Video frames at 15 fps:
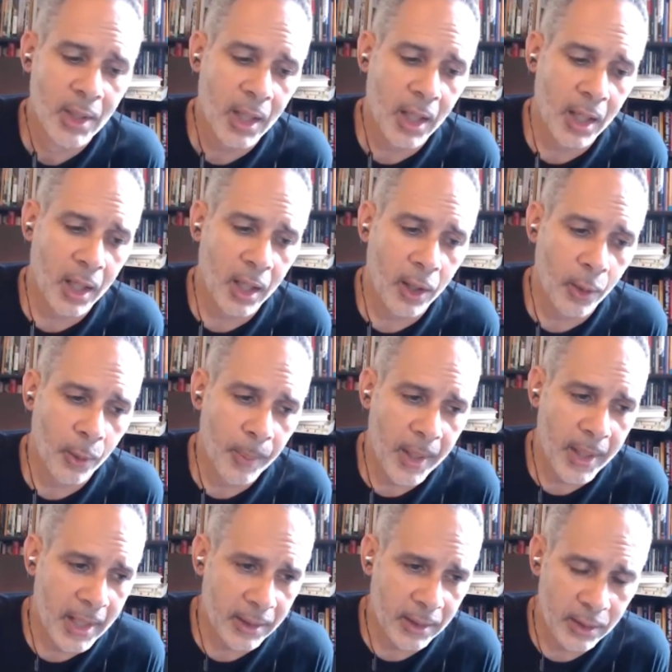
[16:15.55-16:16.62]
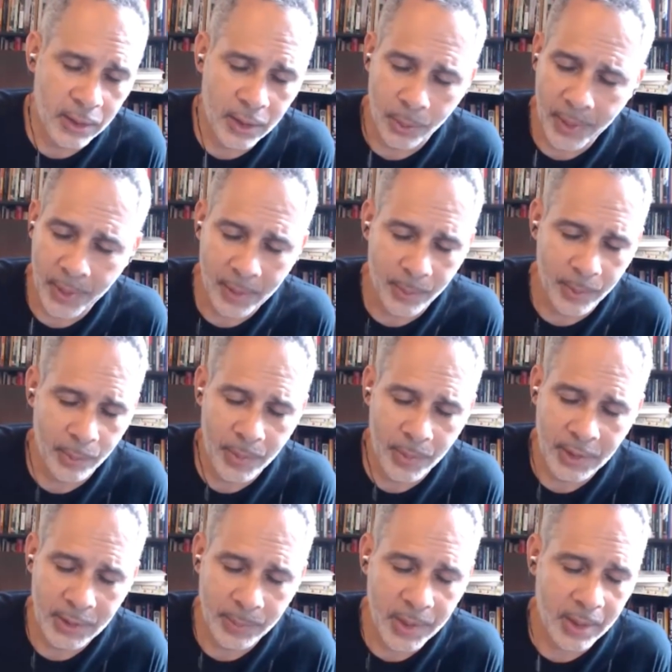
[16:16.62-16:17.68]
And when we
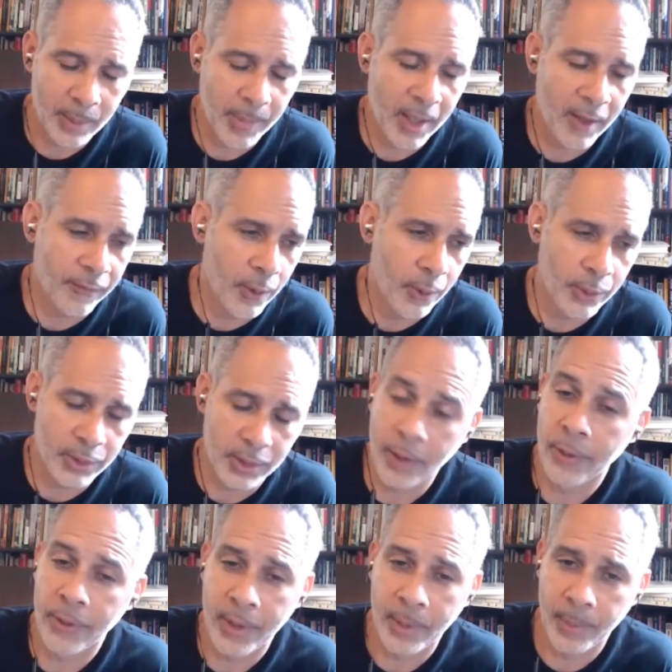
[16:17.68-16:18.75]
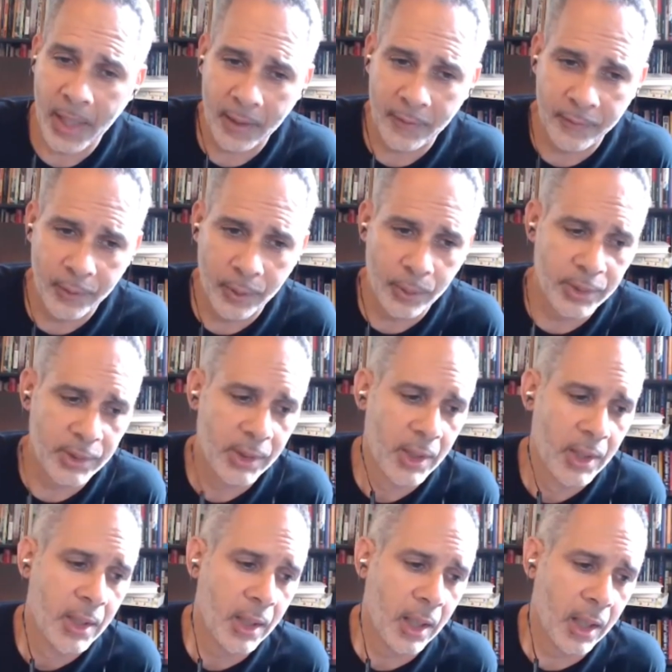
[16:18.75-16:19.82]
speak about folks other than Black folks,
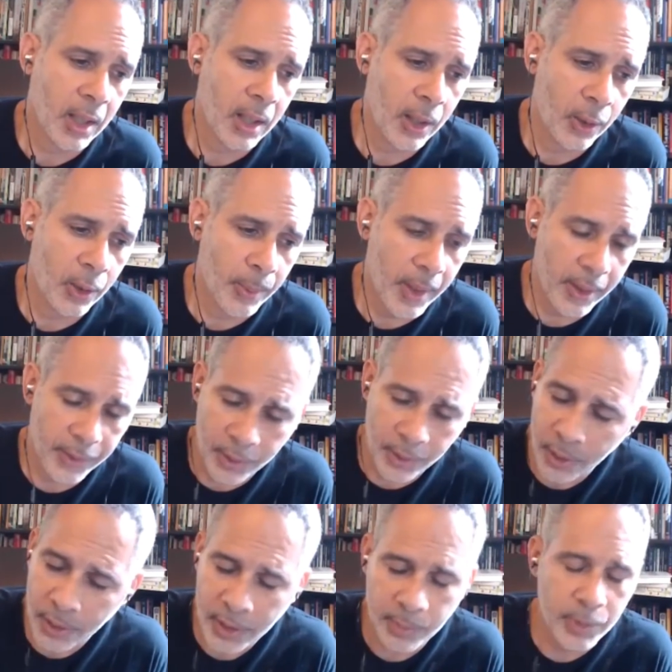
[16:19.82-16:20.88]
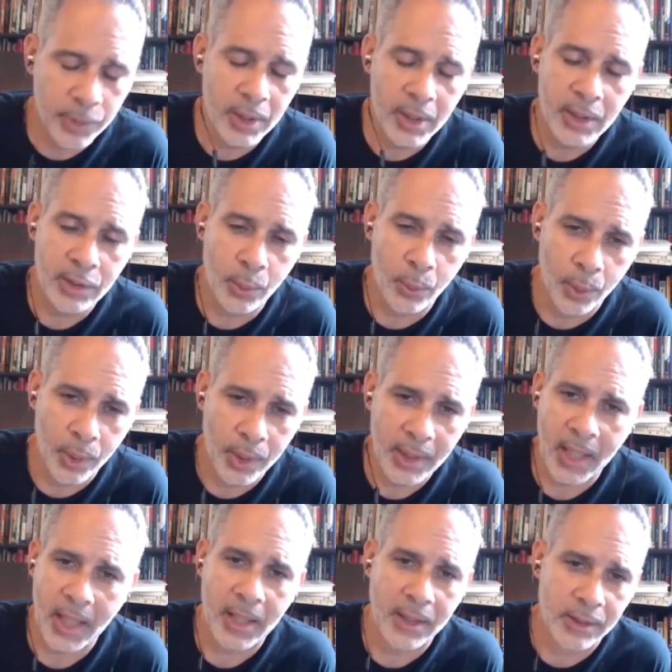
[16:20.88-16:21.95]
there are communities to
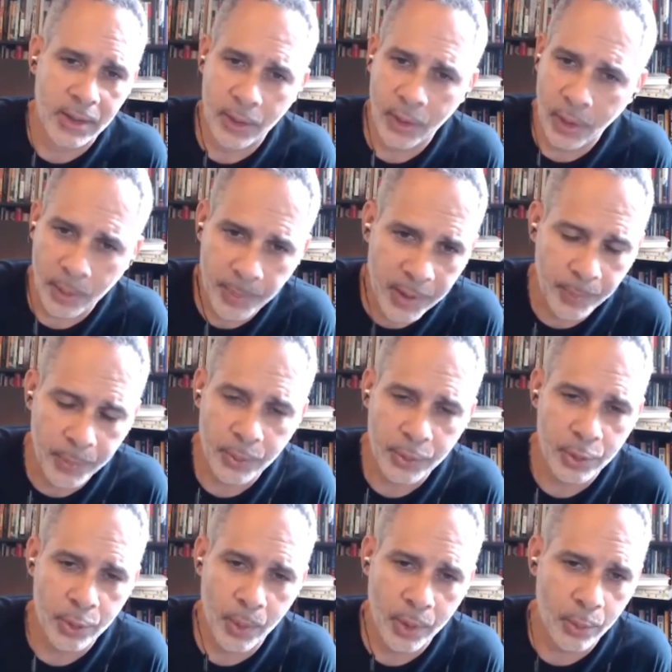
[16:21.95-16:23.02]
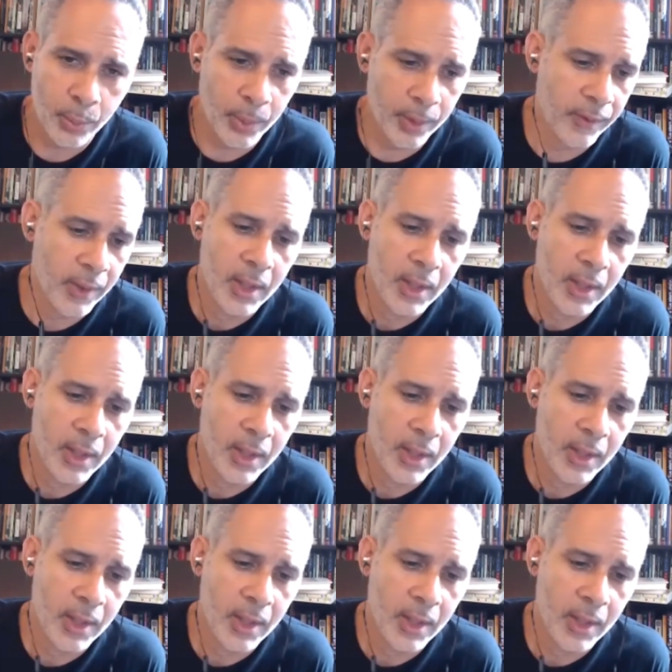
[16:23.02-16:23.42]
organize. There are people to work with.